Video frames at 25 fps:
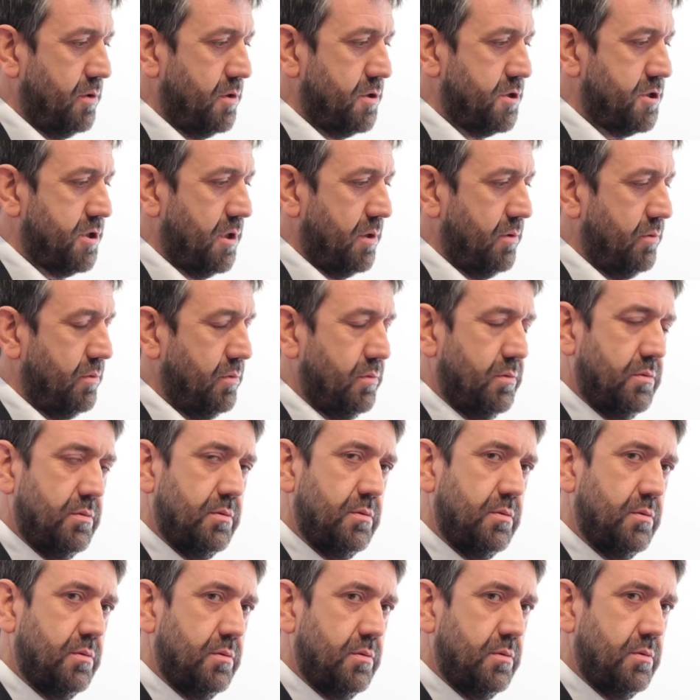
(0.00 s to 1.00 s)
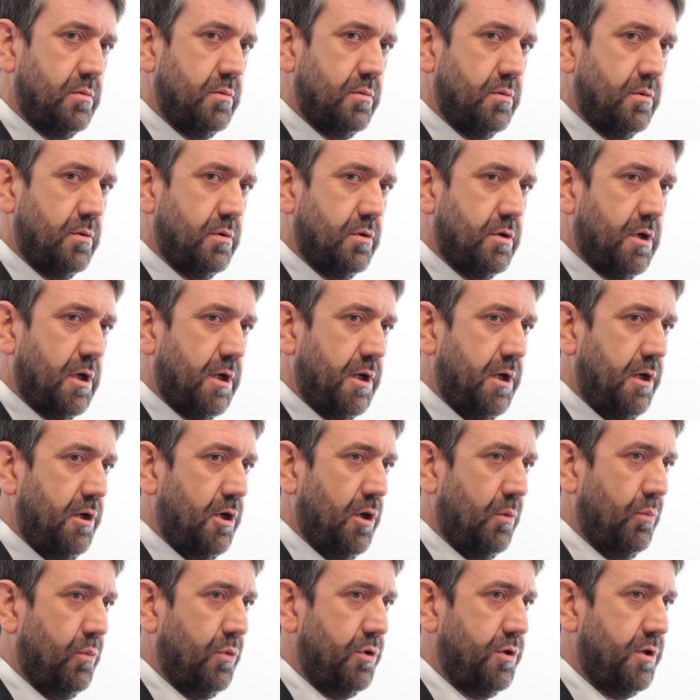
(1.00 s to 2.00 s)
So, cracking
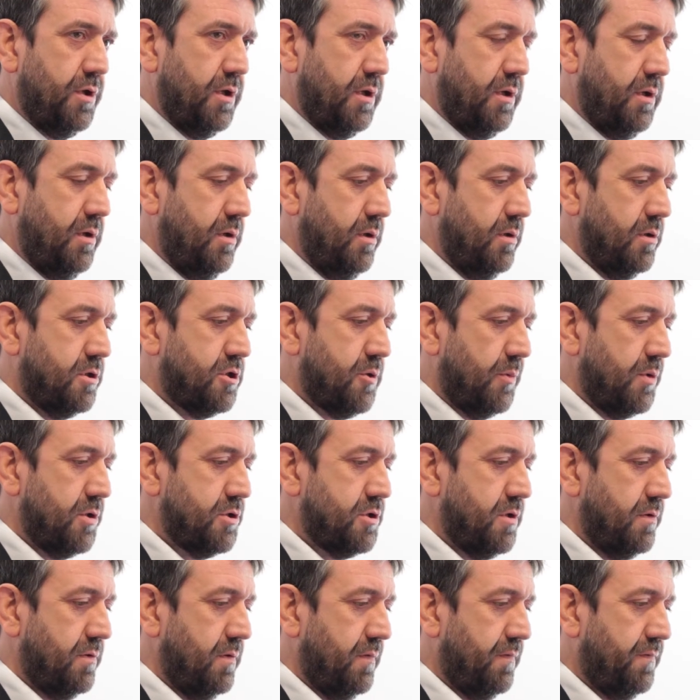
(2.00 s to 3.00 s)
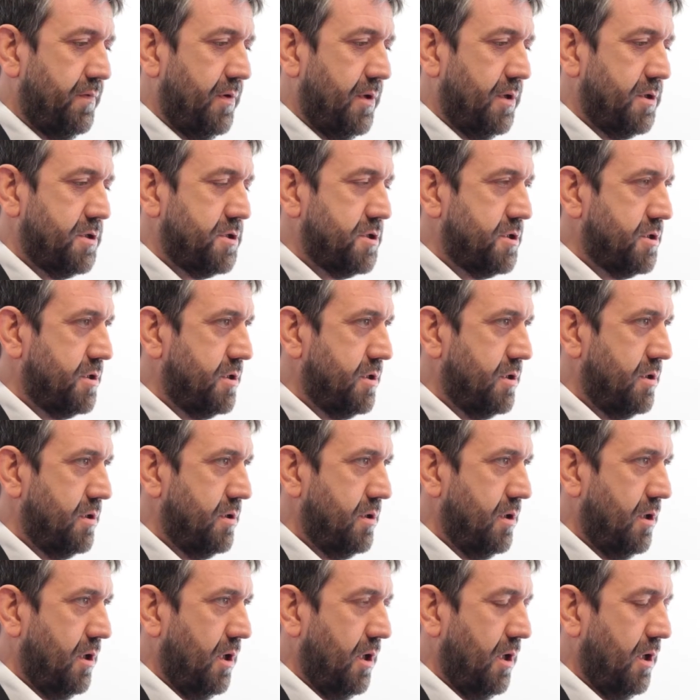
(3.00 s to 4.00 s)
on with the subject of the first
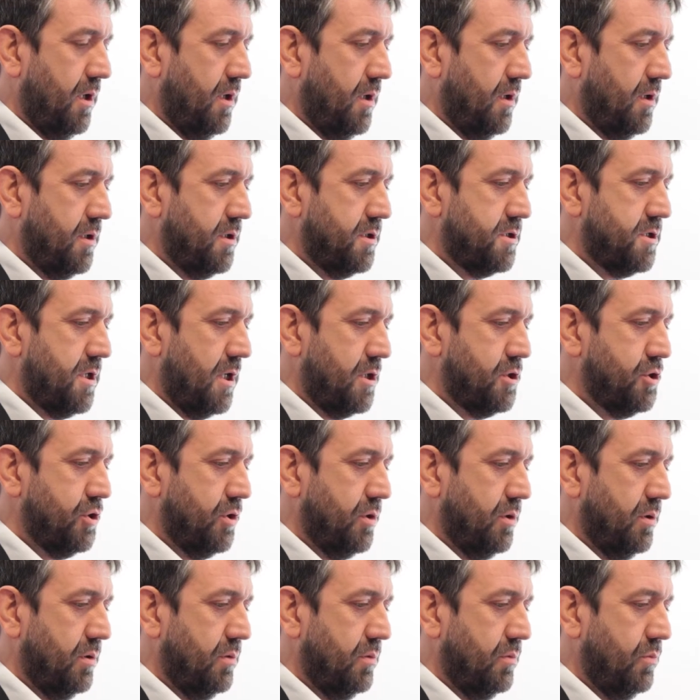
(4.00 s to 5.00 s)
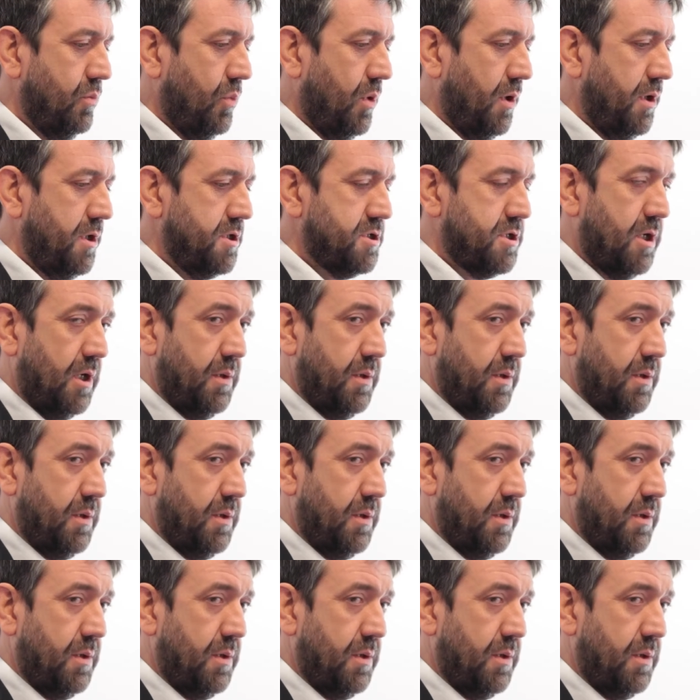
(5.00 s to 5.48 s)
session, what is